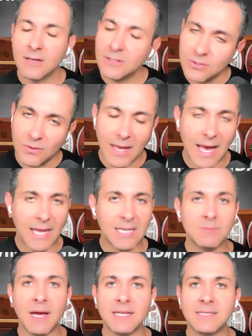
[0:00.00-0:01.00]
So that
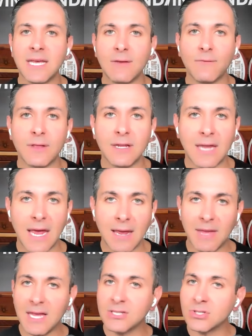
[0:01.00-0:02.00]
is my take for the day.
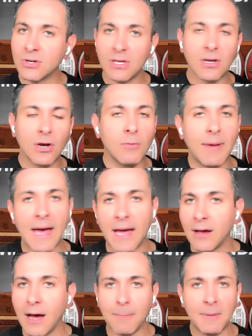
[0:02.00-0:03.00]
Make sure you go
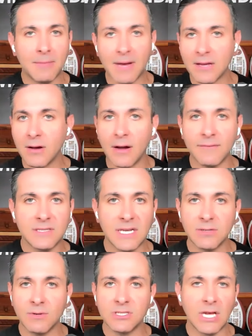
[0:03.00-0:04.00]
back, hop into my
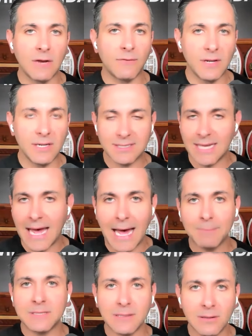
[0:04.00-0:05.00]
conversation with Jennifer. It is
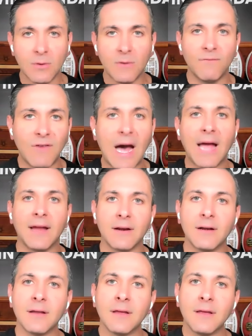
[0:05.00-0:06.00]
absolute fire.